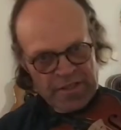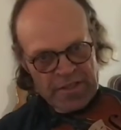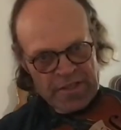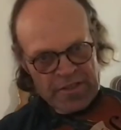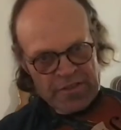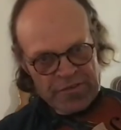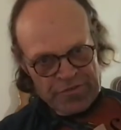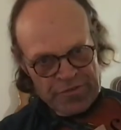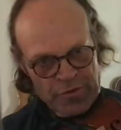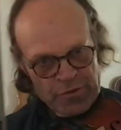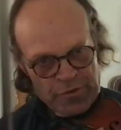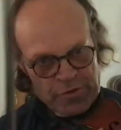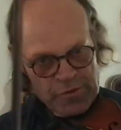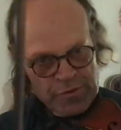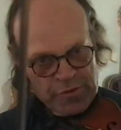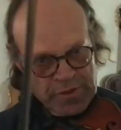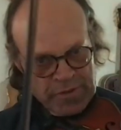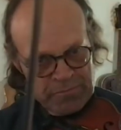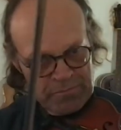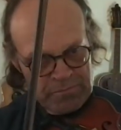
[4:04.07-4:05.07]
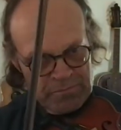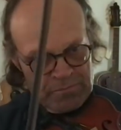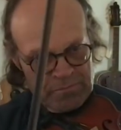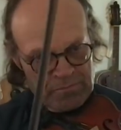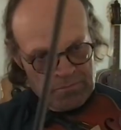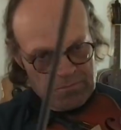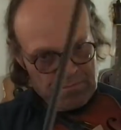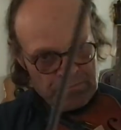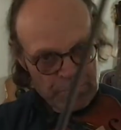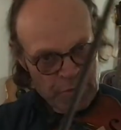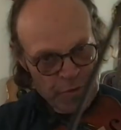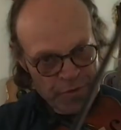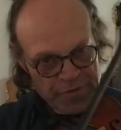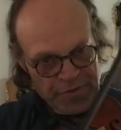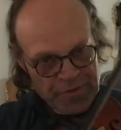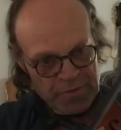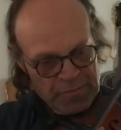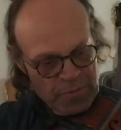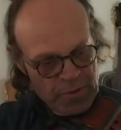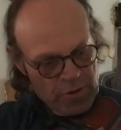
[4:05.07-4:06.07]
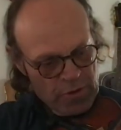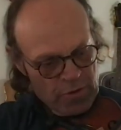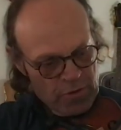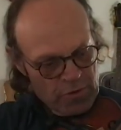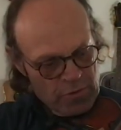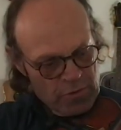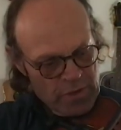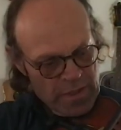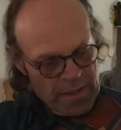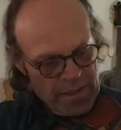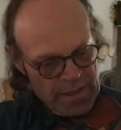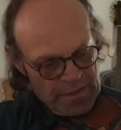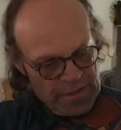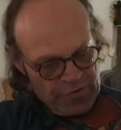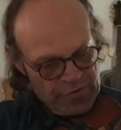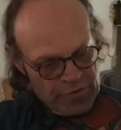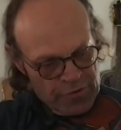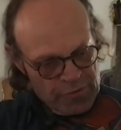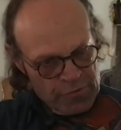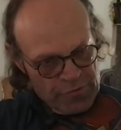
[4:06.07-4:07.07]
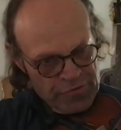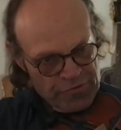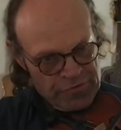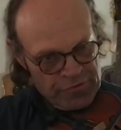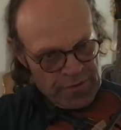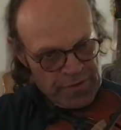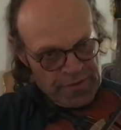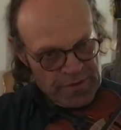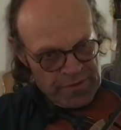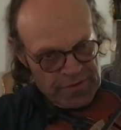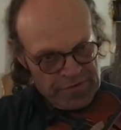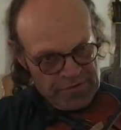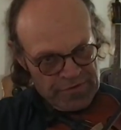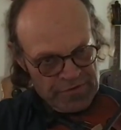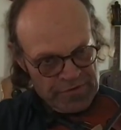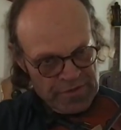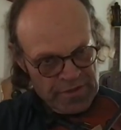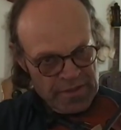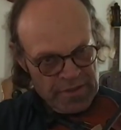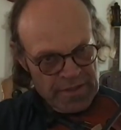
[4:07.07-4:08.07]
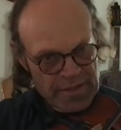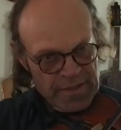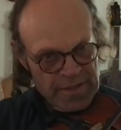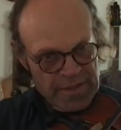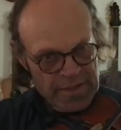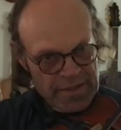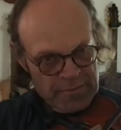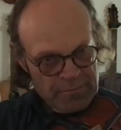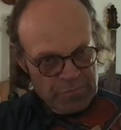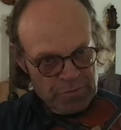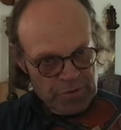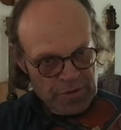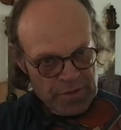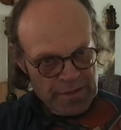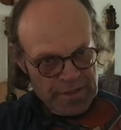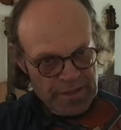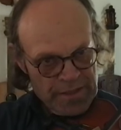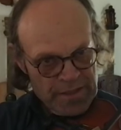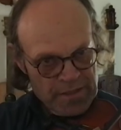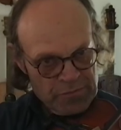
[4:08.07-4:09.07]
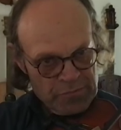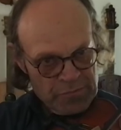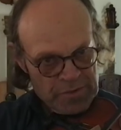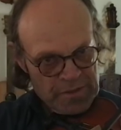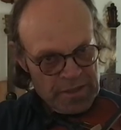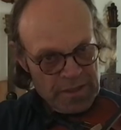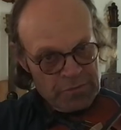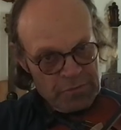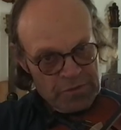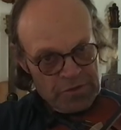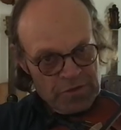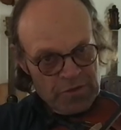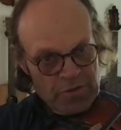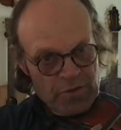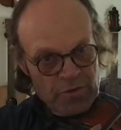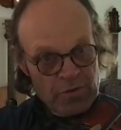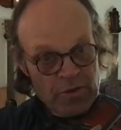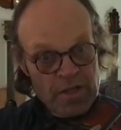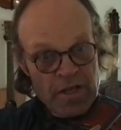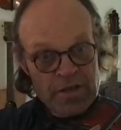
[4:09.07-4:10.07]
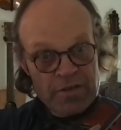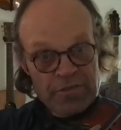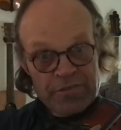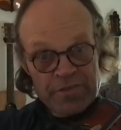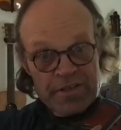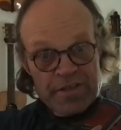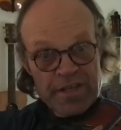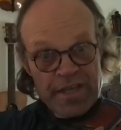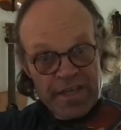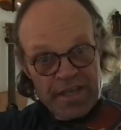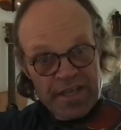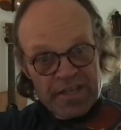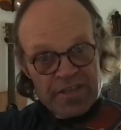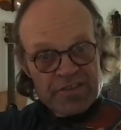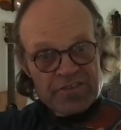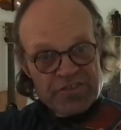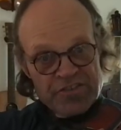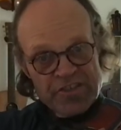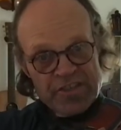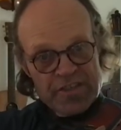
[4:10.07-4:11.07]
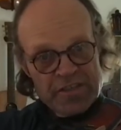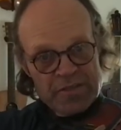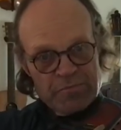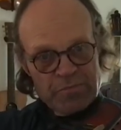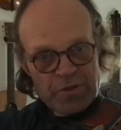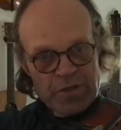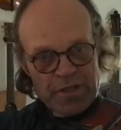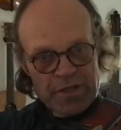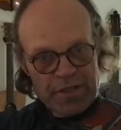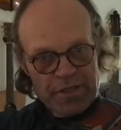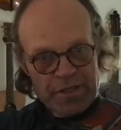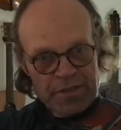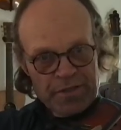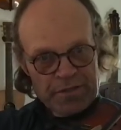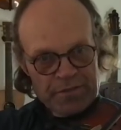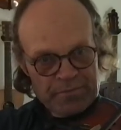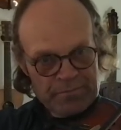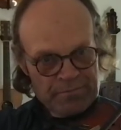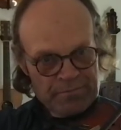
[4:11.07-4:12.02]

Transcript: So you can put the bow on 2 strings and play on what I would call the AD plane.